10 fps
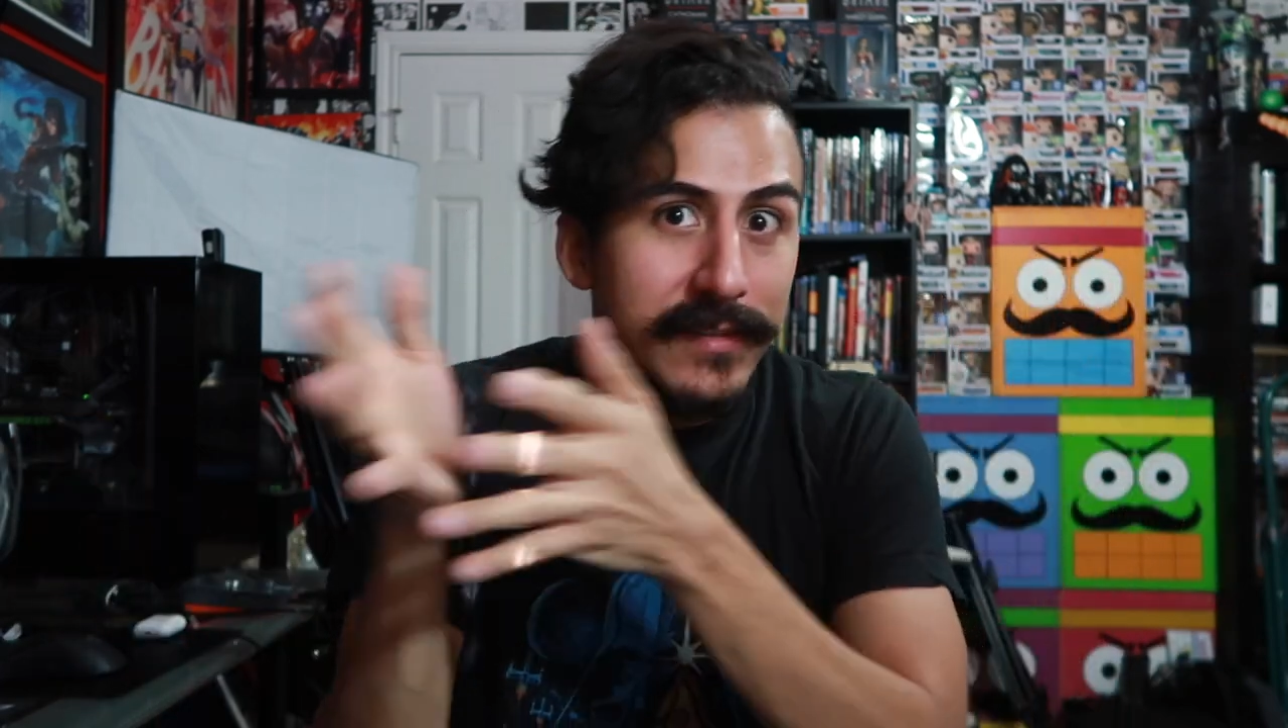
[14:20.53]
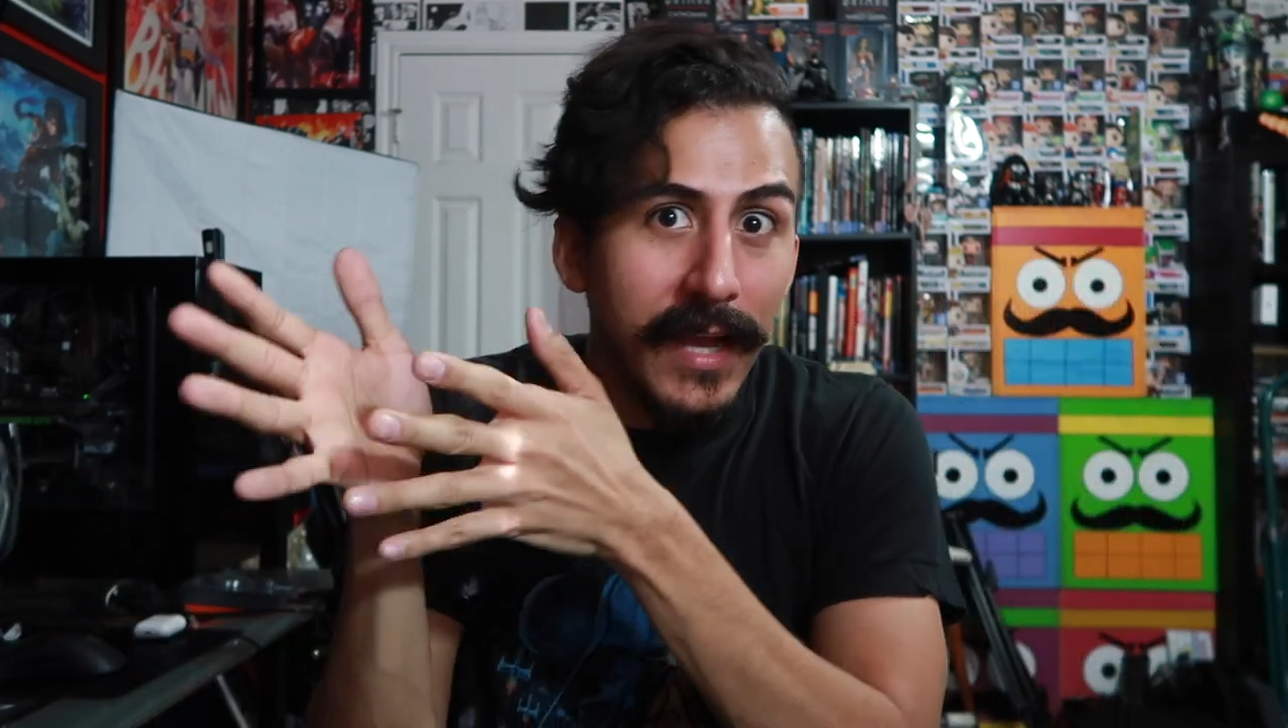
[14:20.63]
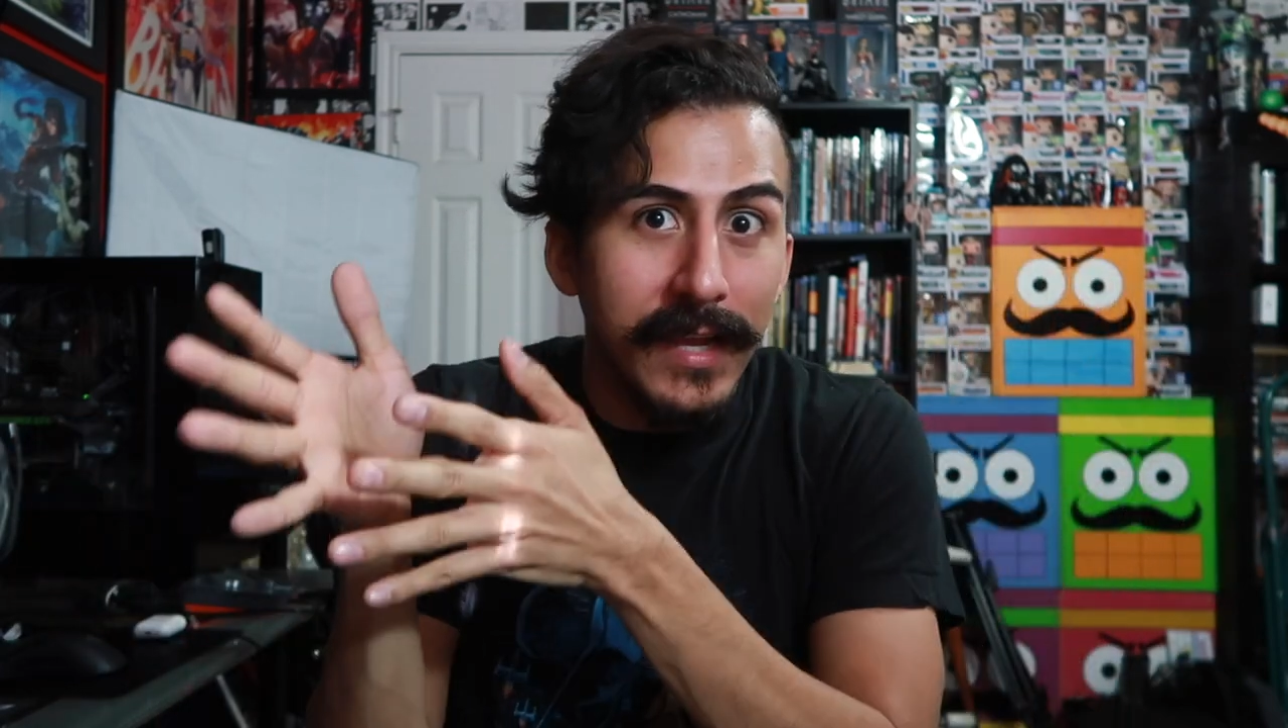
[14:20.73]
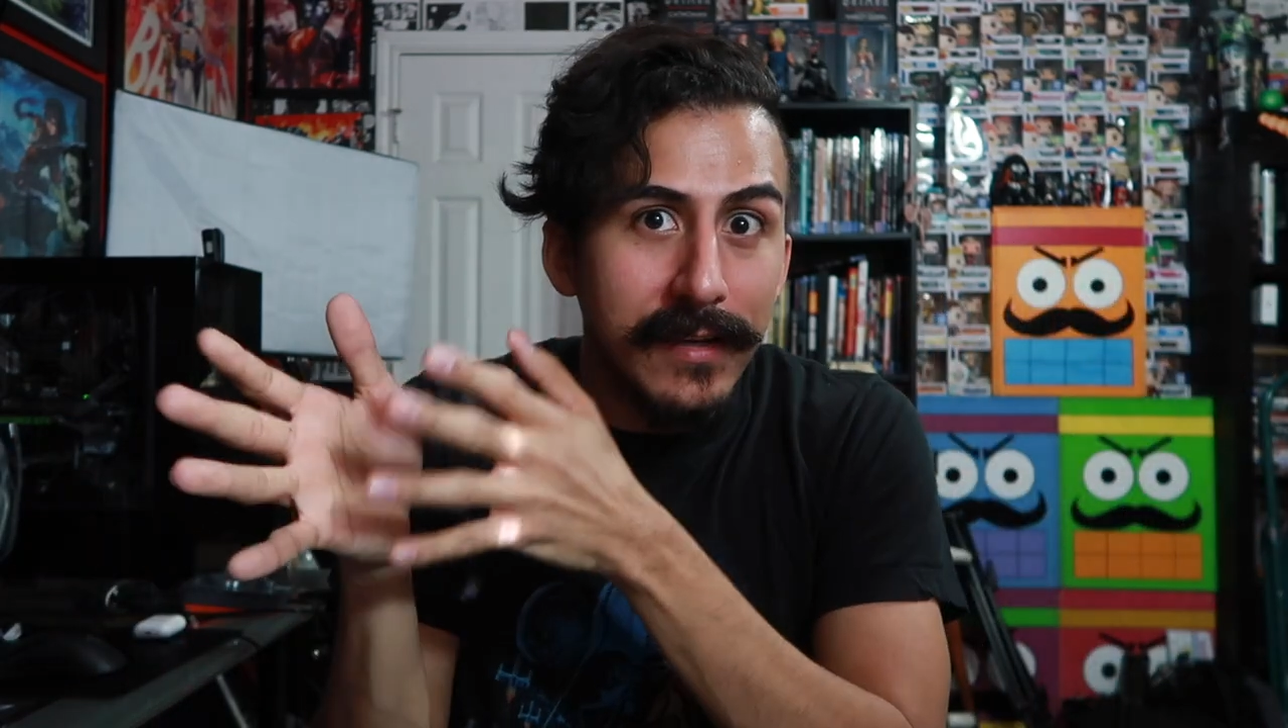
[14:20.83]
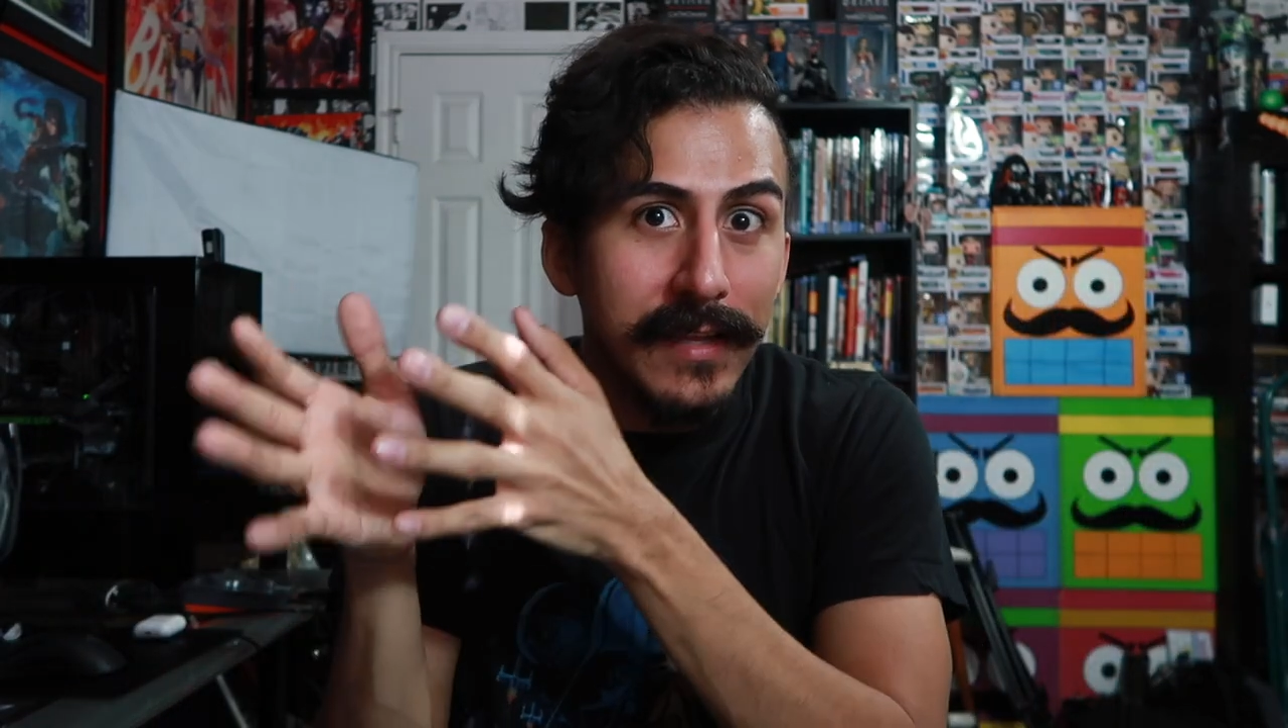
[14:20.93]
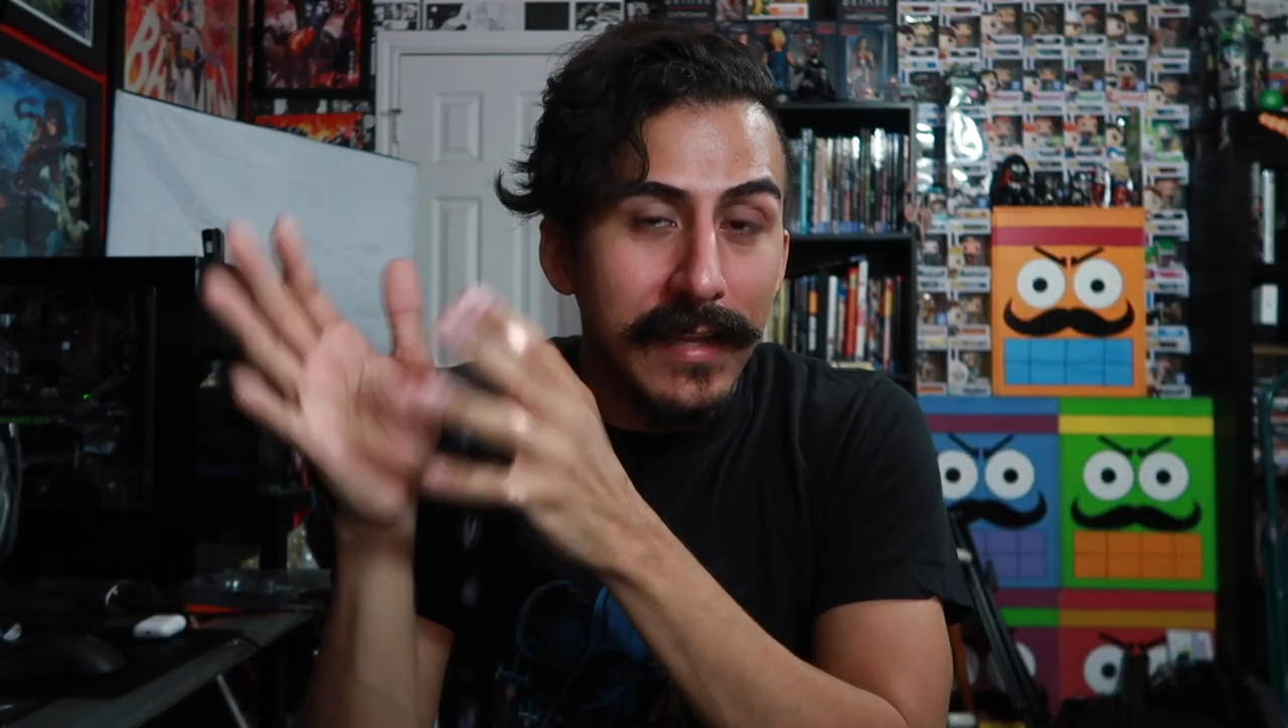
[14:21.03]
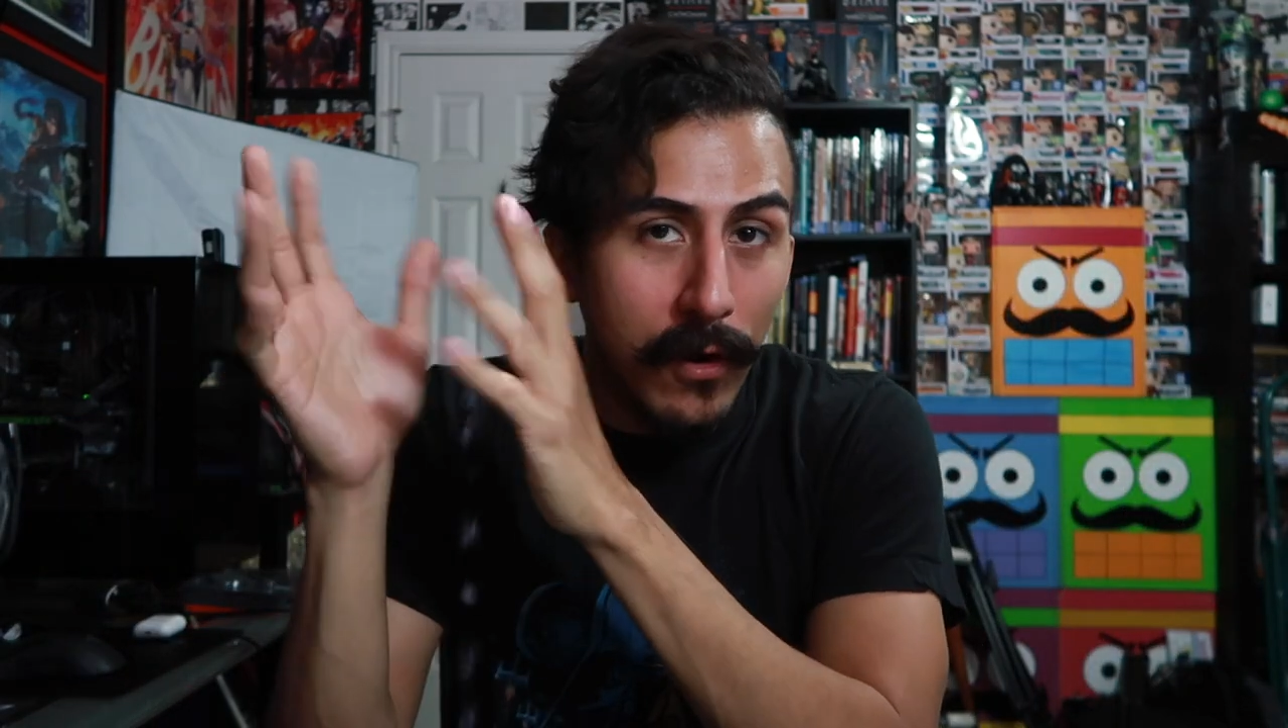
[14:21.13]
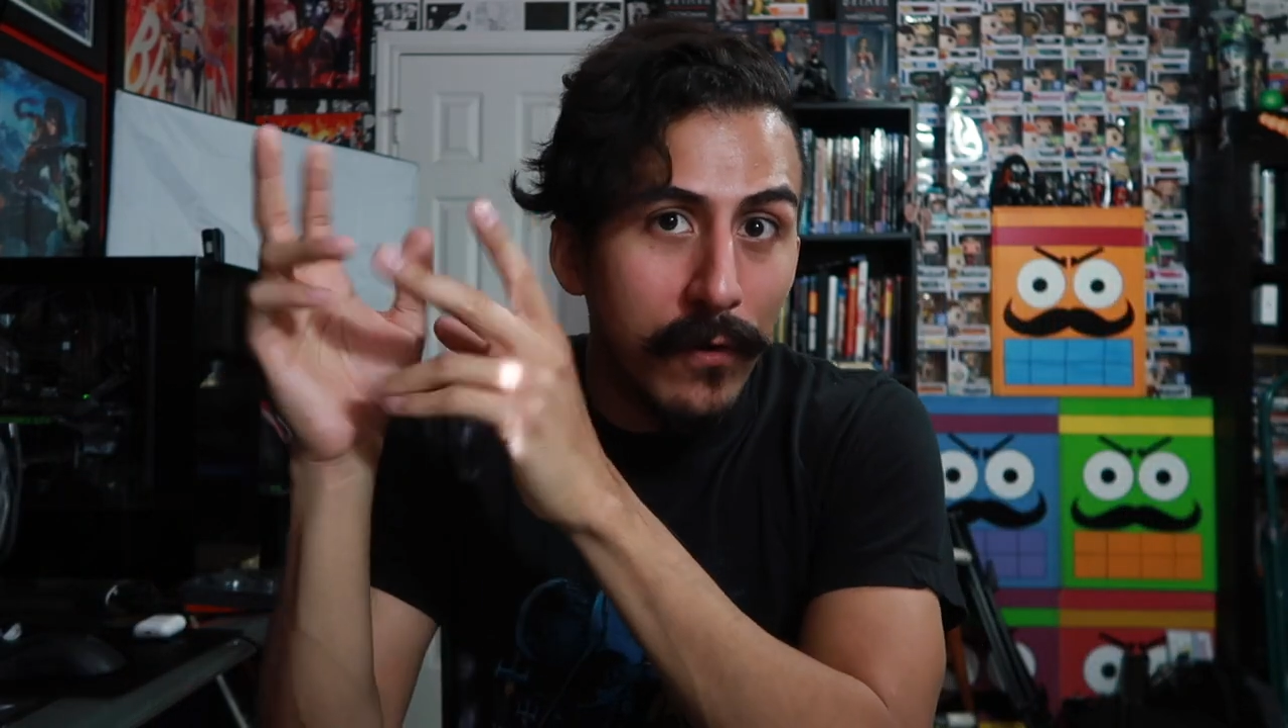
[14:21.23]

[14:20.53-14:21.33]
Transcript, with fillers: 90,